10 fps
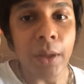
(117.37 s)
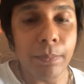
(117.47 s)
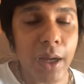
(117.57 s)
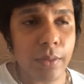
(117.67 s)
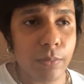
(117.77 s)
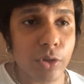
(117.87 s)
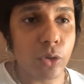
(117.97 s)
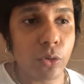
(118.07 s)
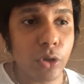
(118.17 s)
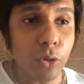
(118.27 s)
But
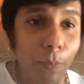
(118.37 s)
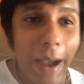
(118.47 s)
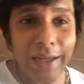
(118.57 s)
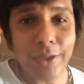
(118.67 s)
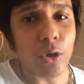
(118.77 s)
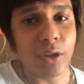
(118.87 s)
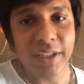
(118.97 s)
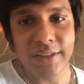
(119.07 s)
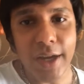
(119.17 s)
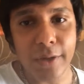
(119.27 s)
to manage all
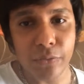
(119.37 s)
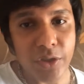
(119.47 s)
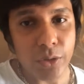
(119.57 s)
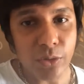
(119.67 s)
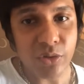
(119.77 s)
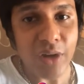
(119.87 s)
these kind of issues,